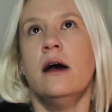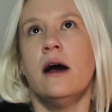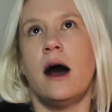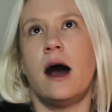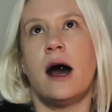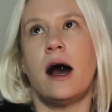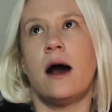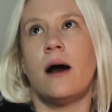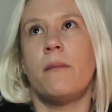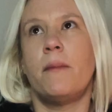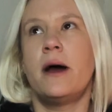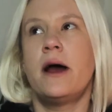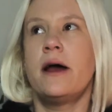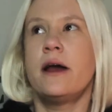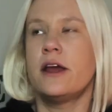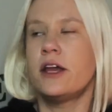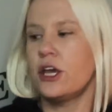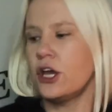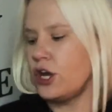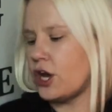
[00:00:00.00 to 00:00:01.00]

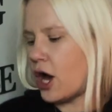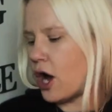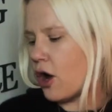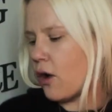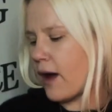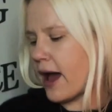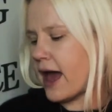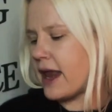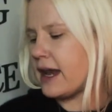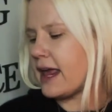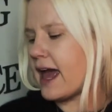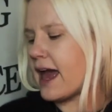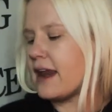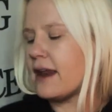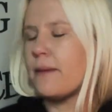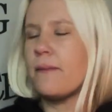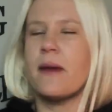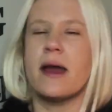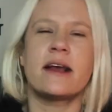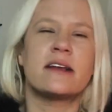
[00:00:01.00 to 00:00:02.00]
You know, and
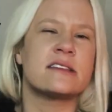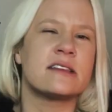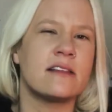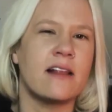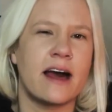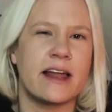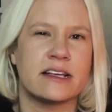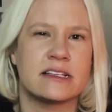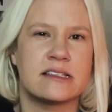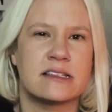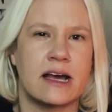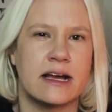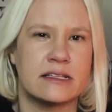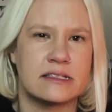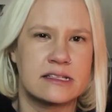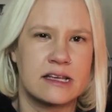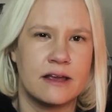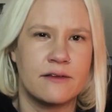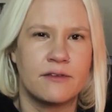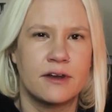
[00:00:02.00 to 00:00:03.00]
it makes a lot of
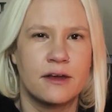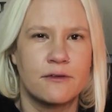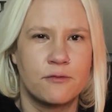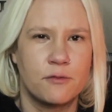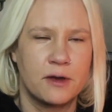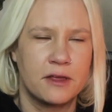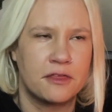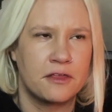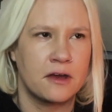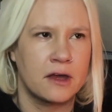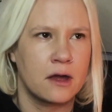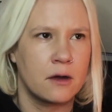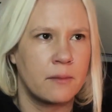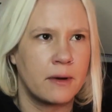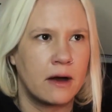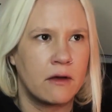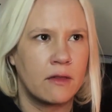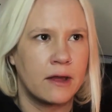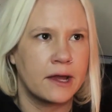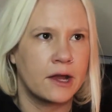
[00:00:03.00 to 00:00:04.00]
sense. Even if we think
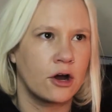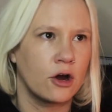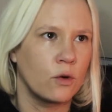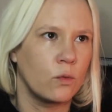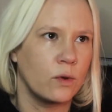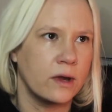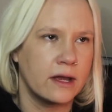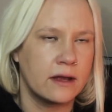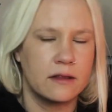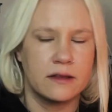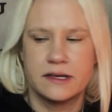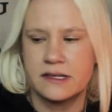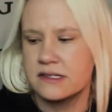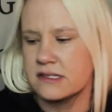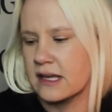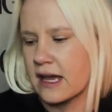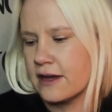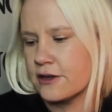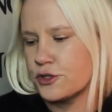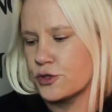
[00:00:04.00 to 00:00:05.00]
about like our weekly
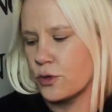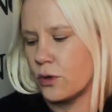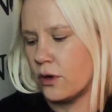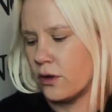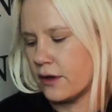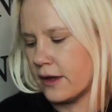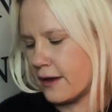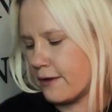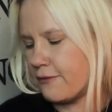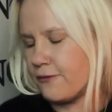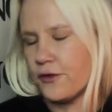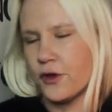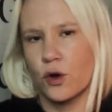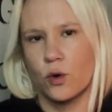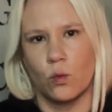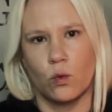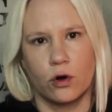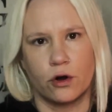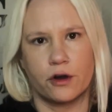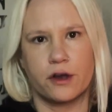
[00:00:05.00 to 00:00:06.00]
schedule, if
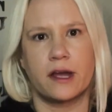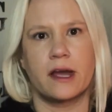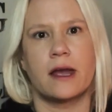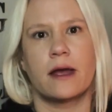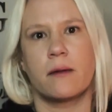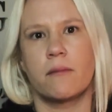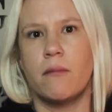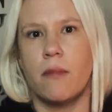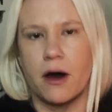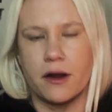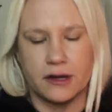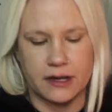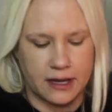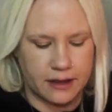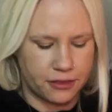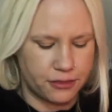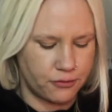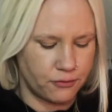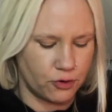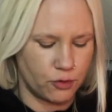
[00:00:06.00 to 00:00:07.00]
you're working
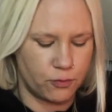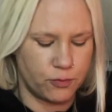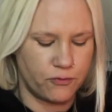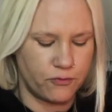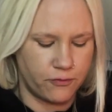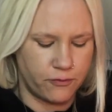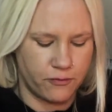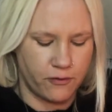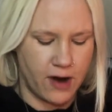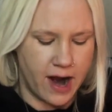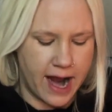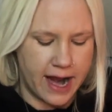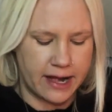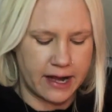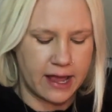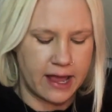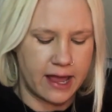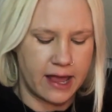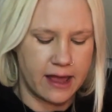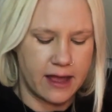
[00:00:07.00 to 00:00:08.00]
Monday through
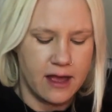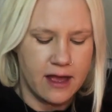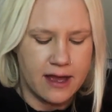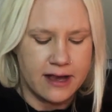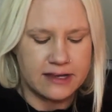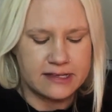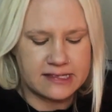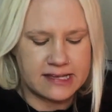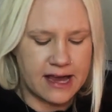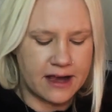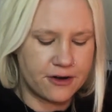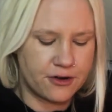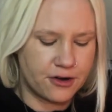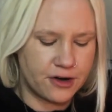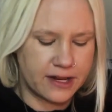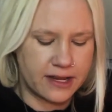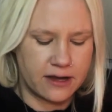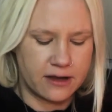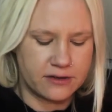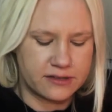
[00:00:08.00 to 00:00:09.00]
Friday,
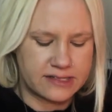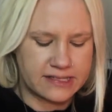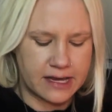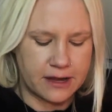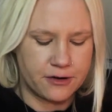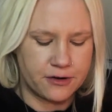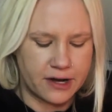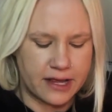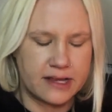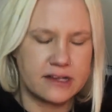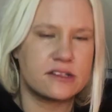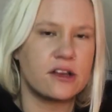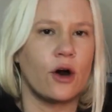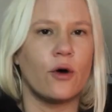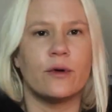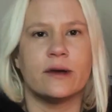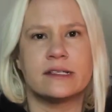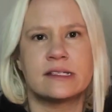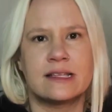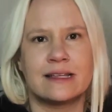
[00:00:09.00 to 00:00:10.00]
Saturday is
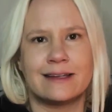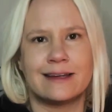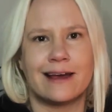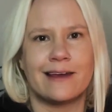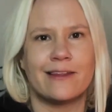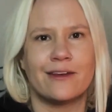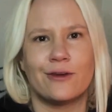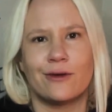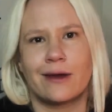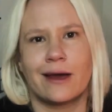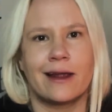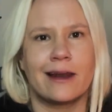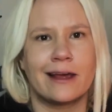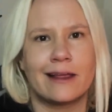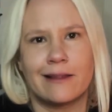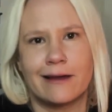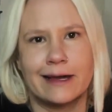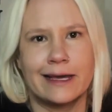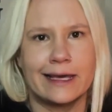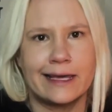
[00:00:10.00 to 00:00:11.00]
always the day that you
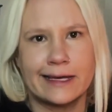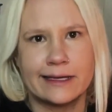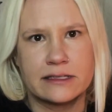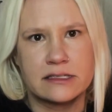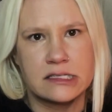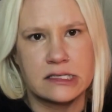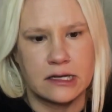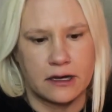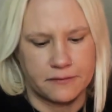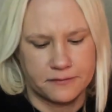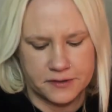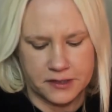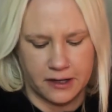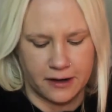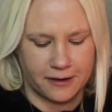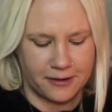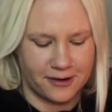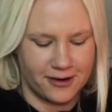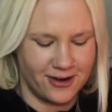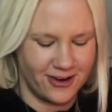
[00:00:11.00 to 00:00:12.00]
kind of like get stuff
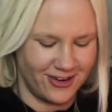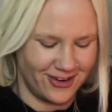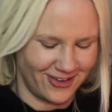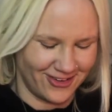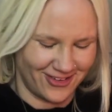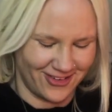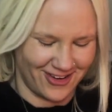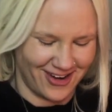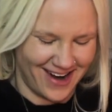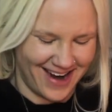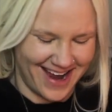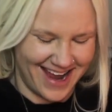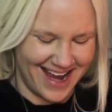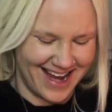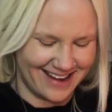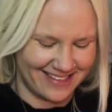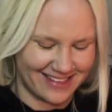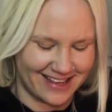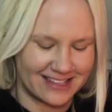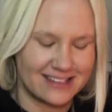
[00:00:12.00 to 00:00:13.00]
done,
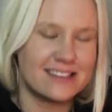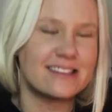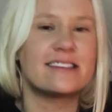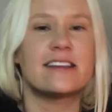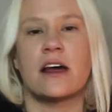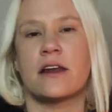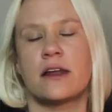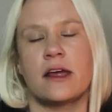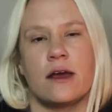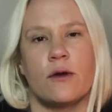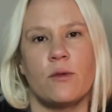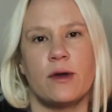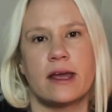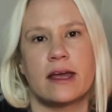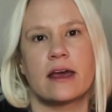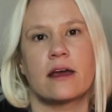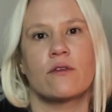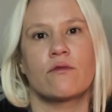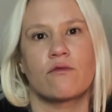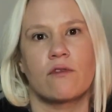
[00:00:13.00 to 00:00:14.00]
right? Then Sunday
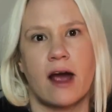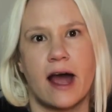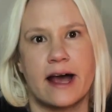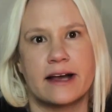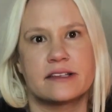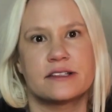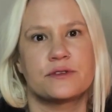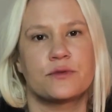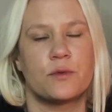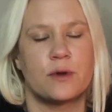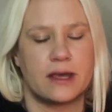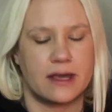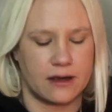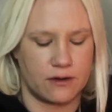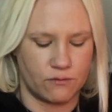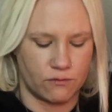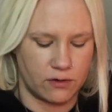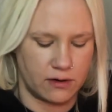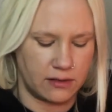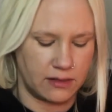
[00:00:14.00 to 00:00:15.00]
we can rest, we
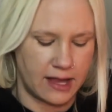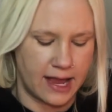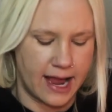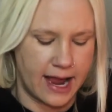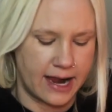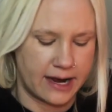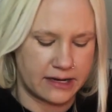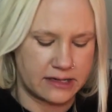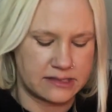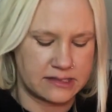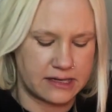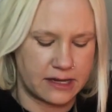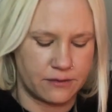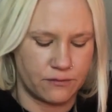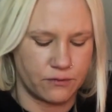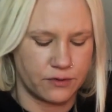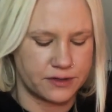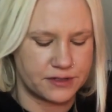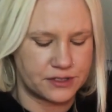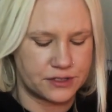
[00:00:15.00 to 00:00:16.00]
can relax
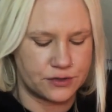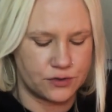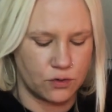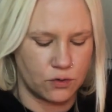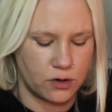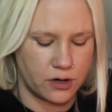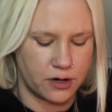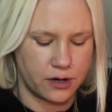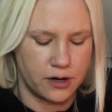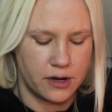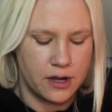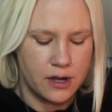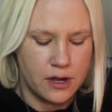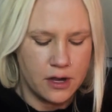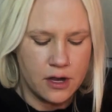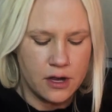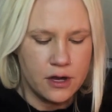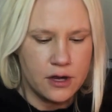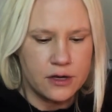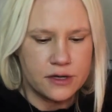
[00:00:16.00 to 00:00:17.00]
and restore.
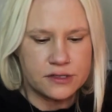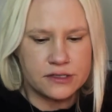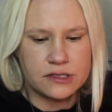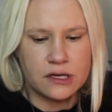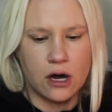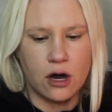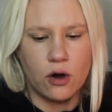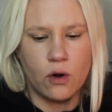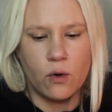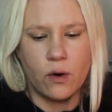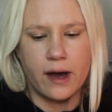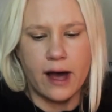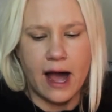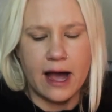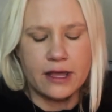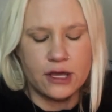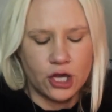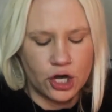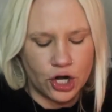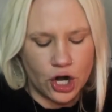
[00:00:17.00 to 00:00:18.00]
So,
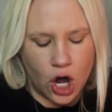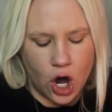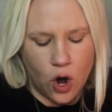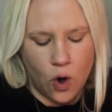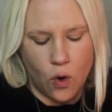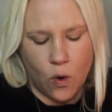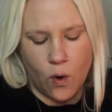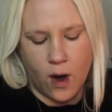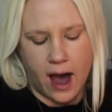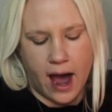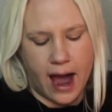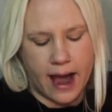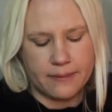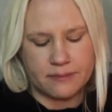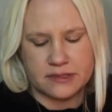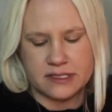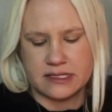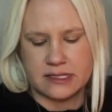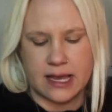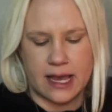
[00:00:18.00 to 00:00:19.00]
you know,
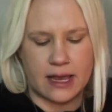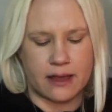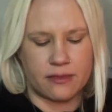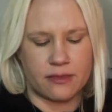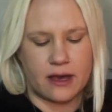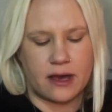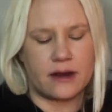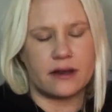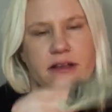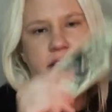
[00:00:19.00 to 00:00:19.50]
I'm saying that